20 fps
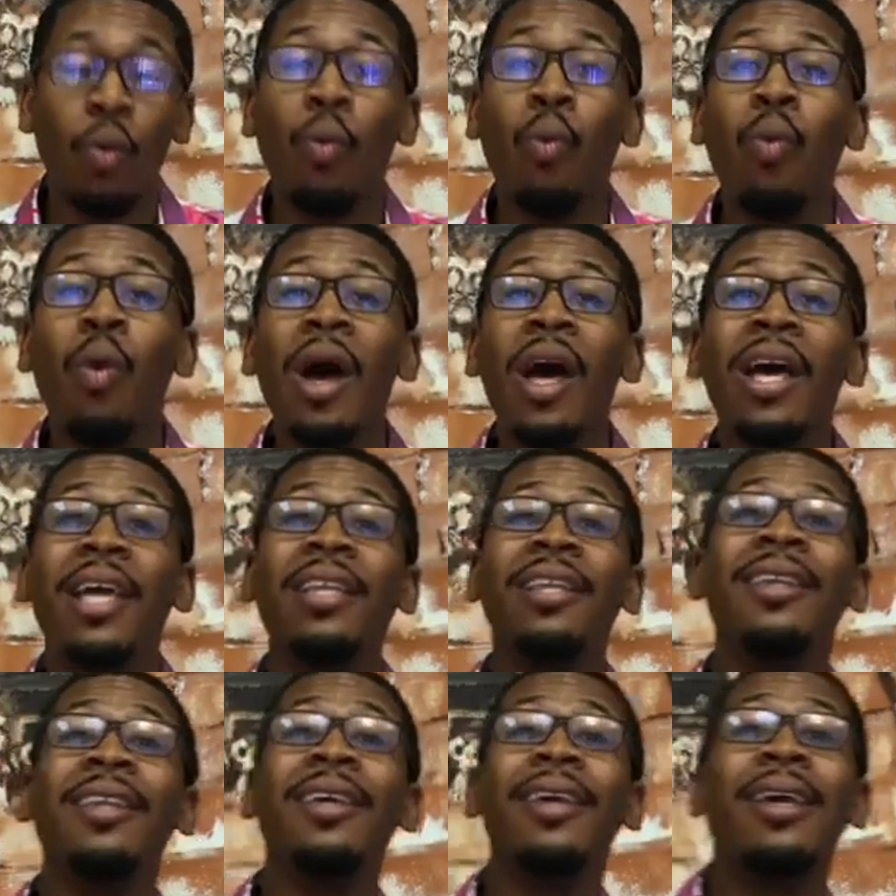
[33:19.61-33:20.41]

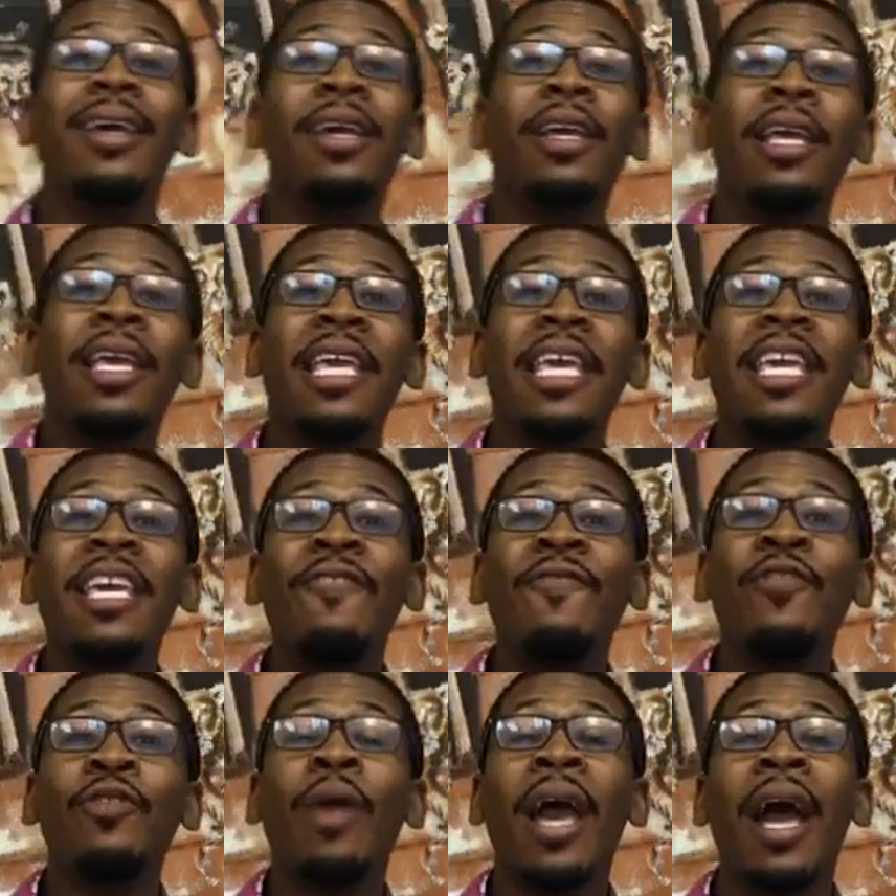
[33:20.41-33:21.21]
One,
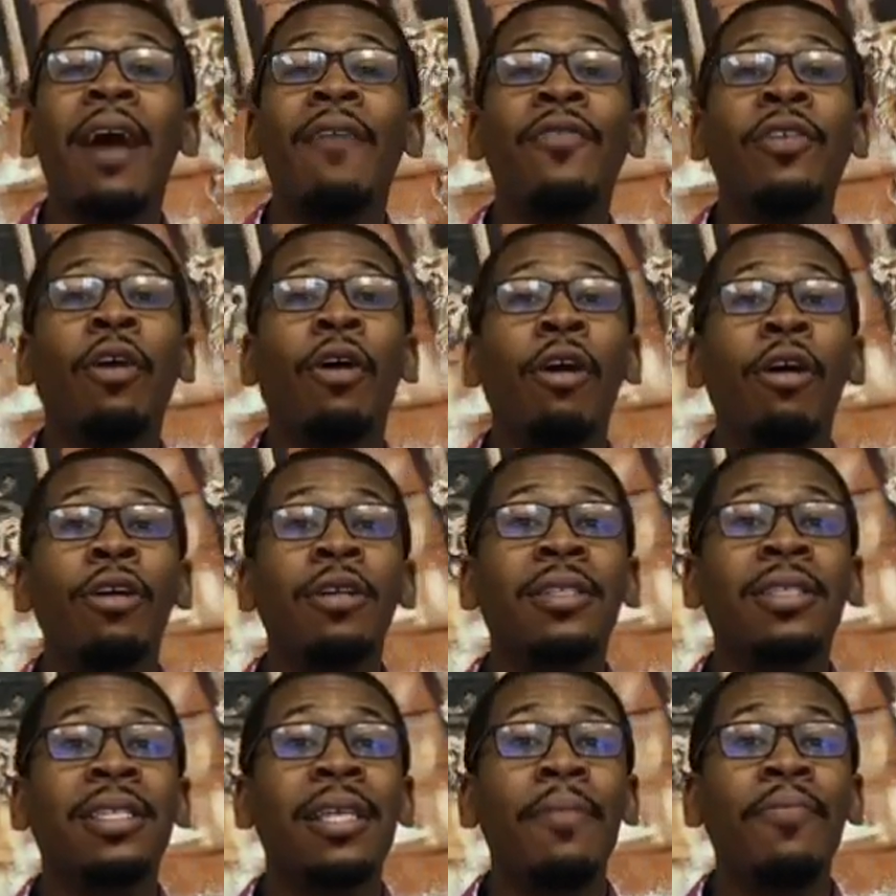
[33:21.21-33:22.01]
if you have an art,
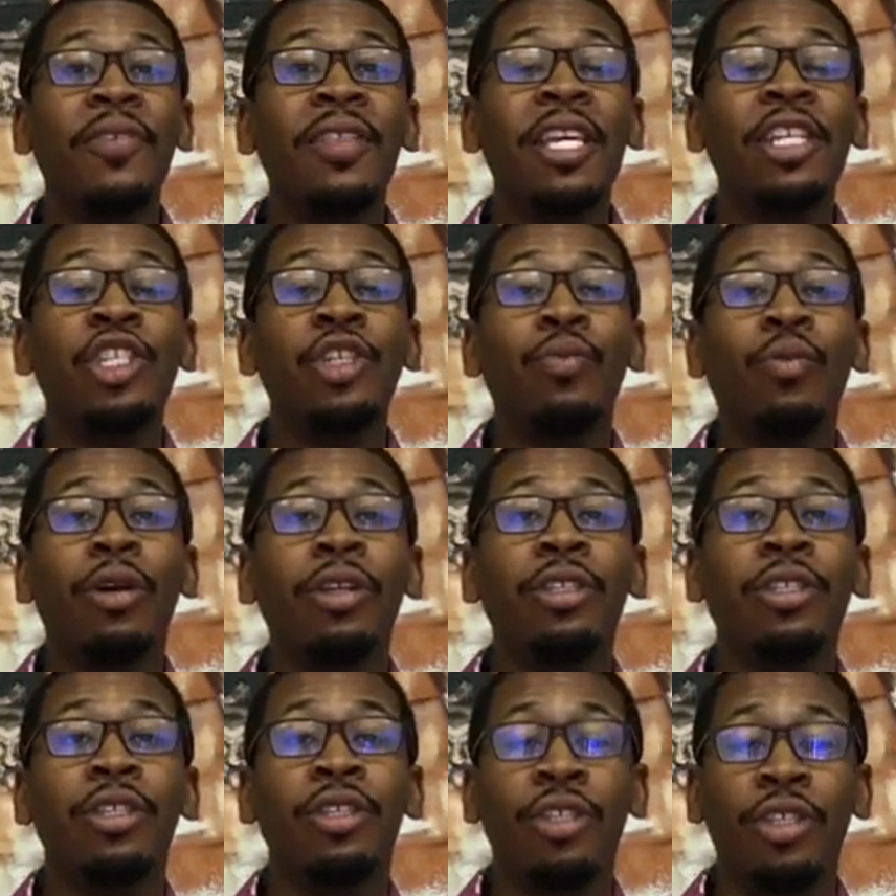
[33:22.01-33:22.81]
something that you
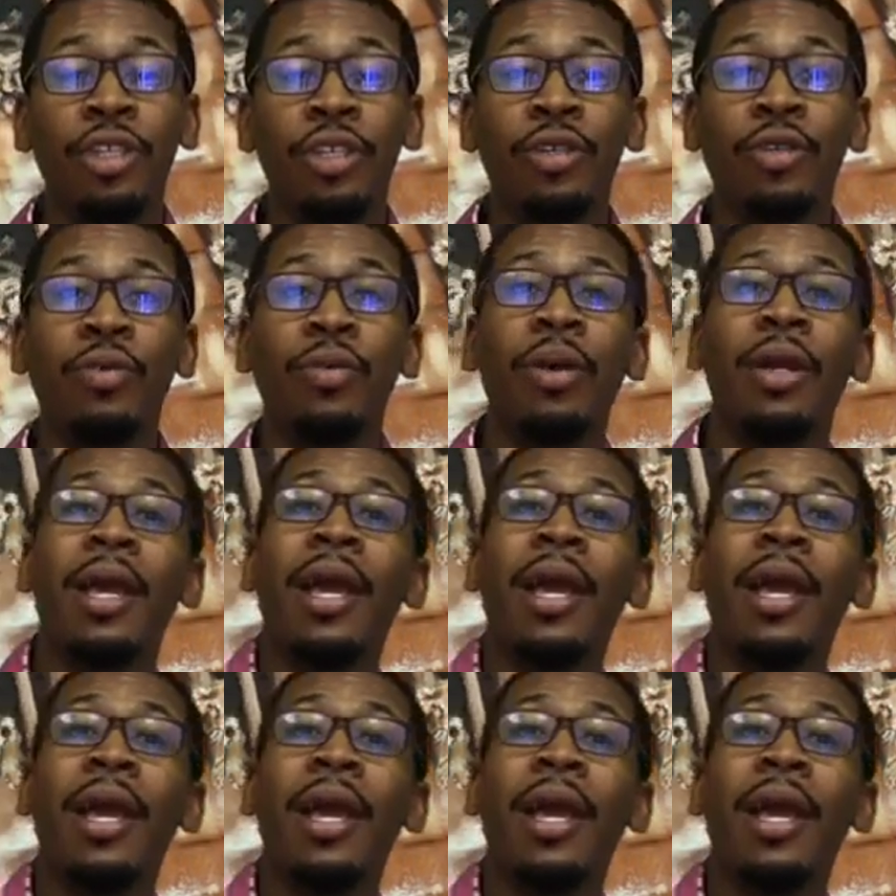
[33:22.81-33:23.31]
want to do,